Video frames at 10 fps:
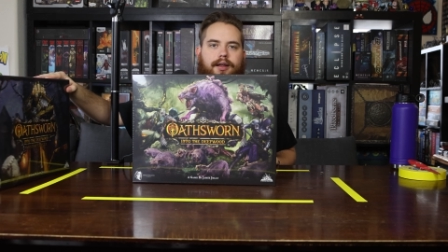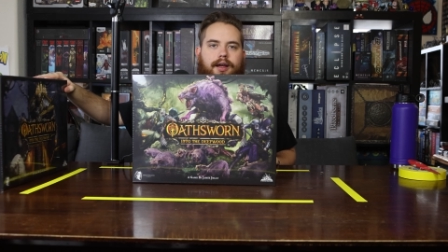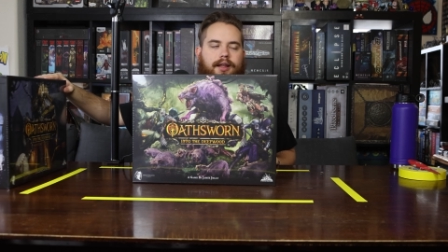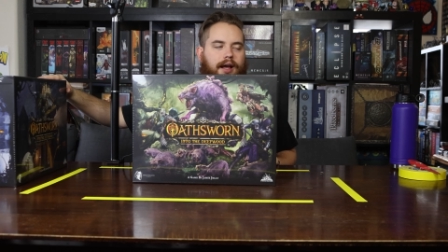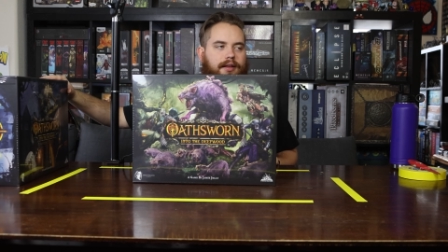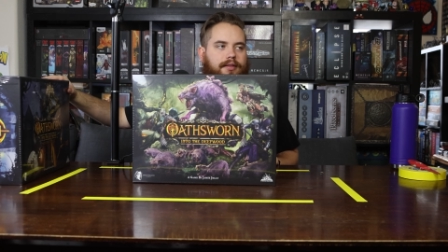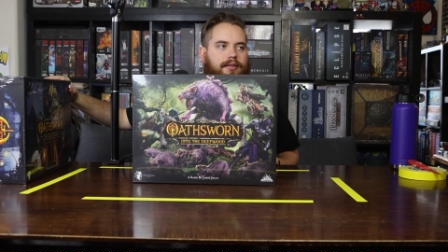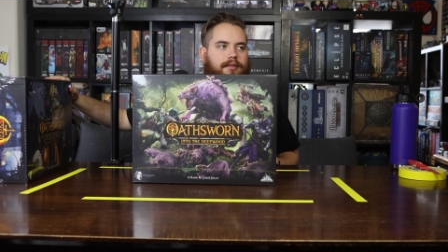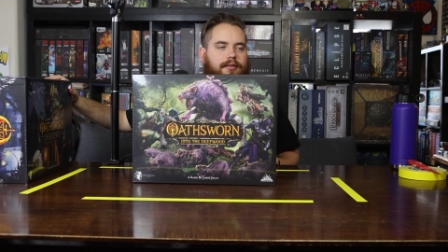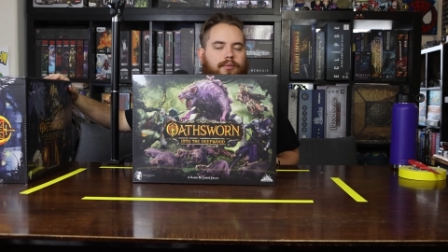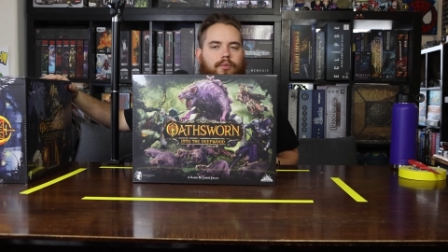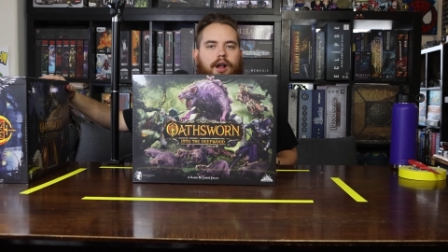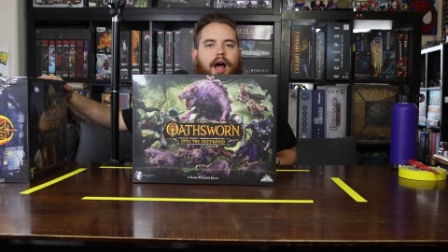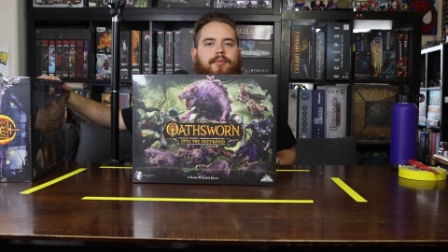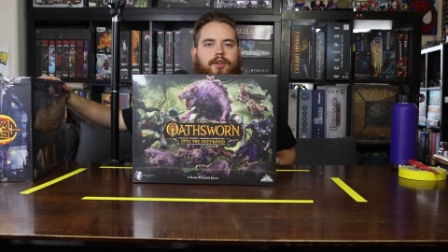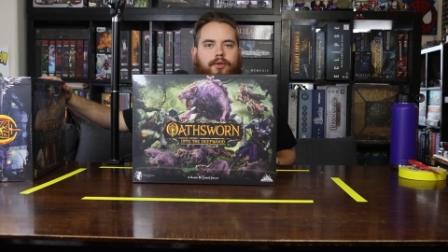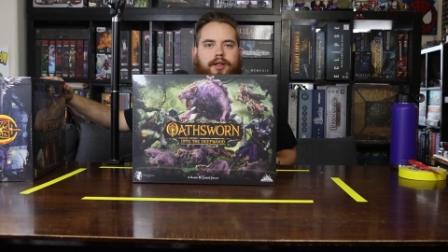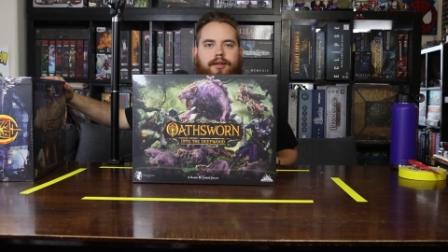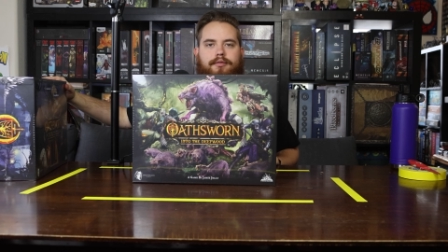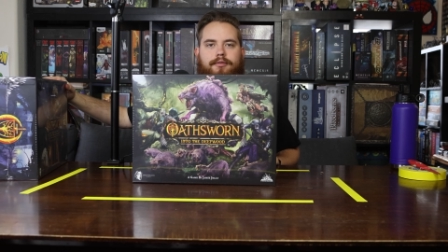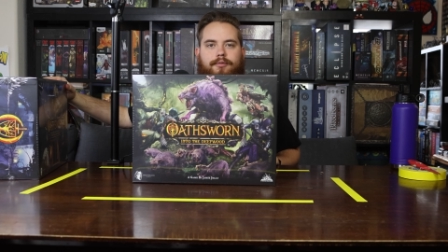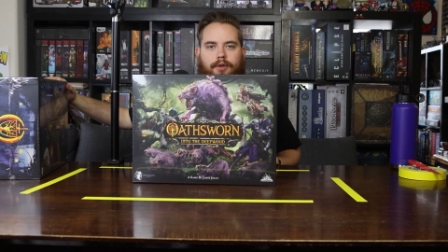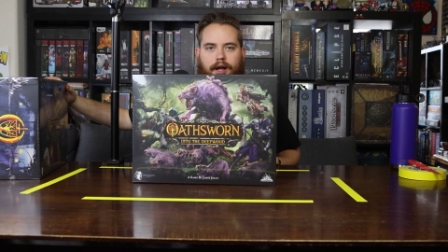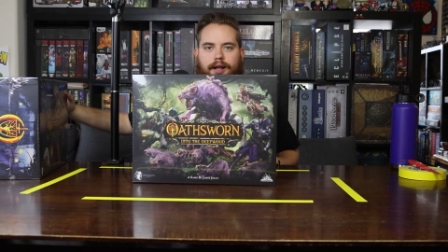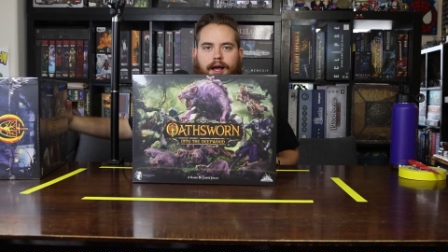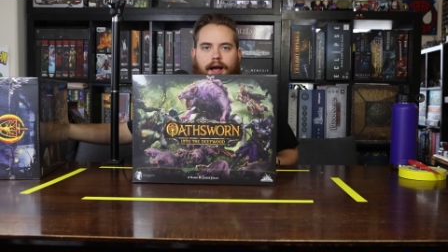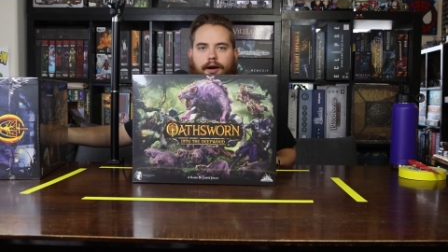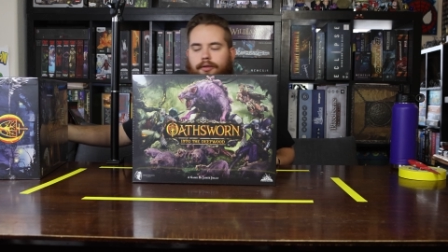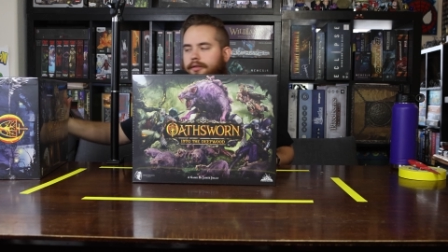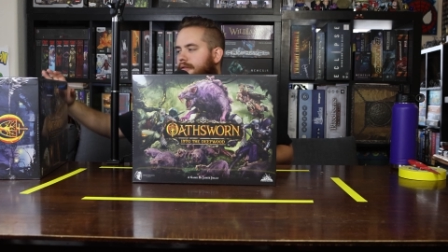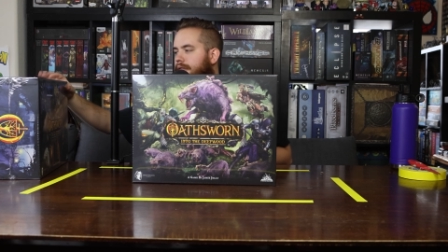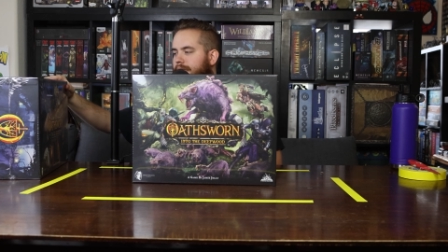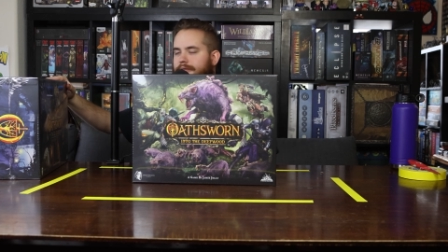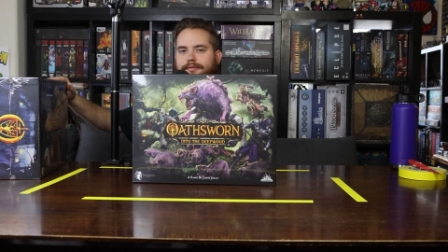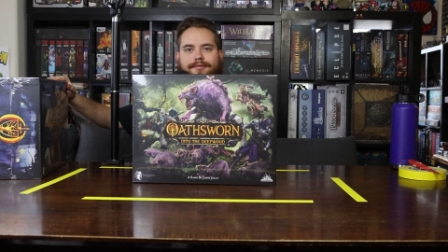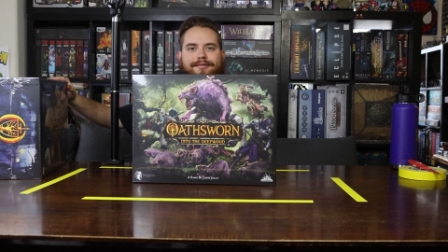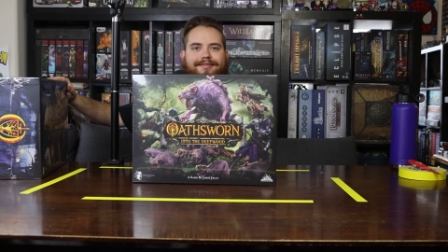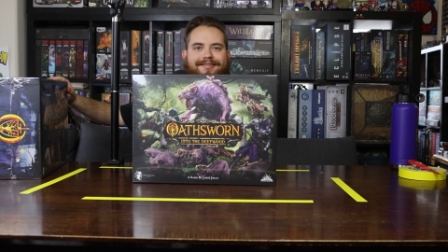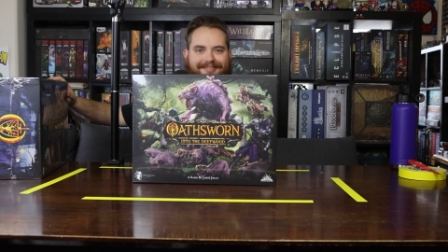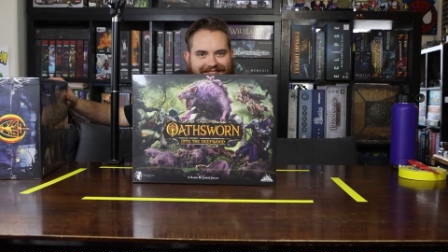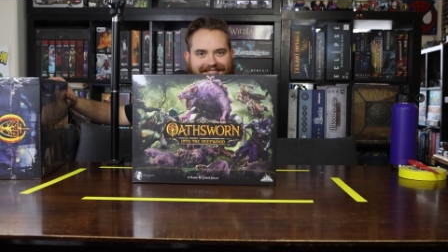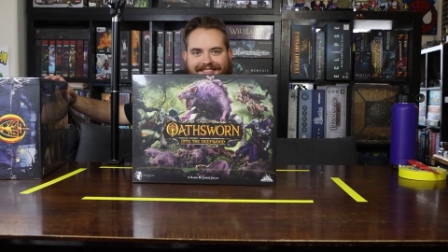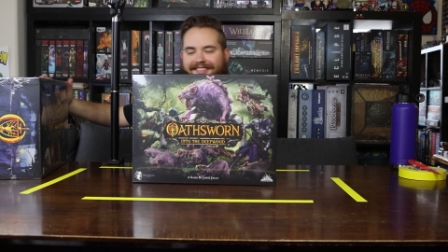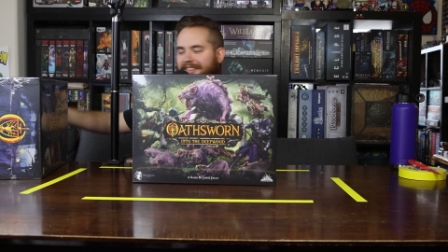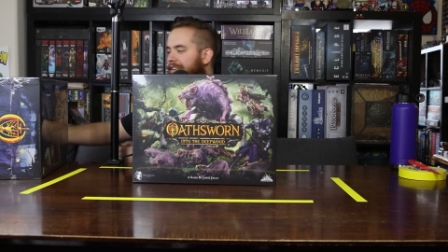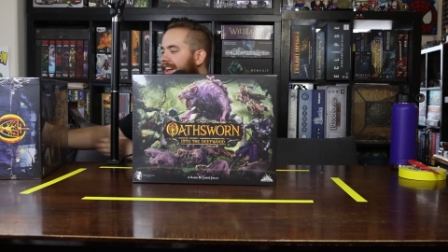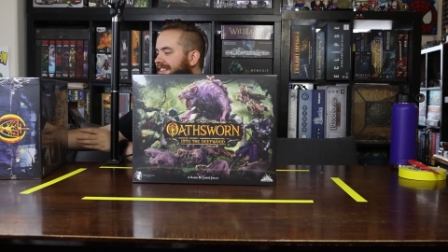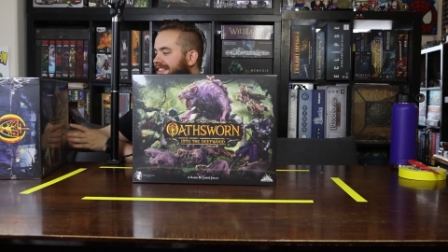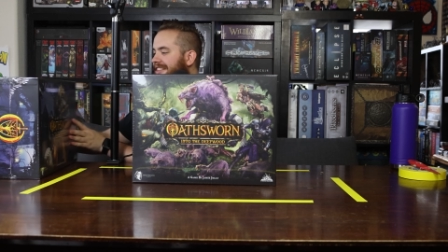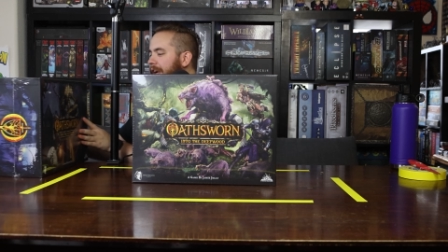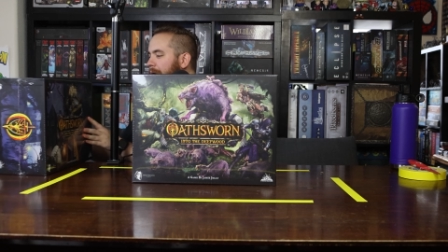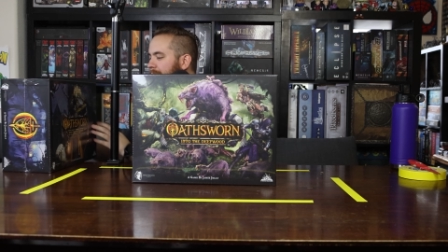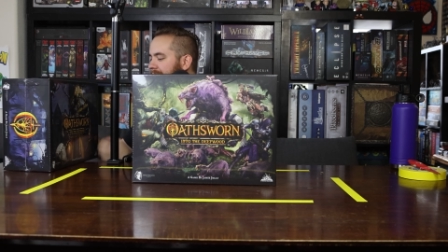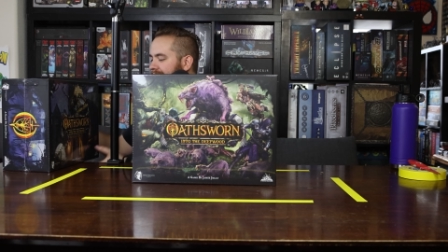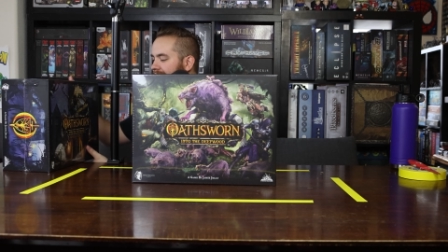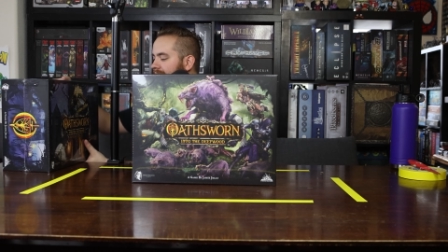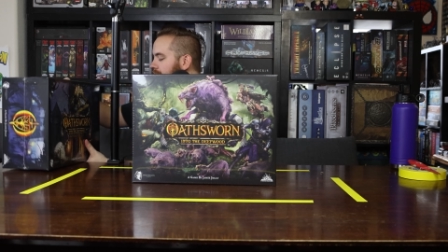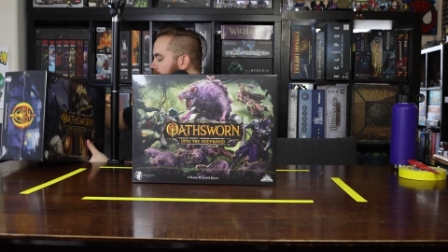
And that's what I'm doing right now. So let's open it.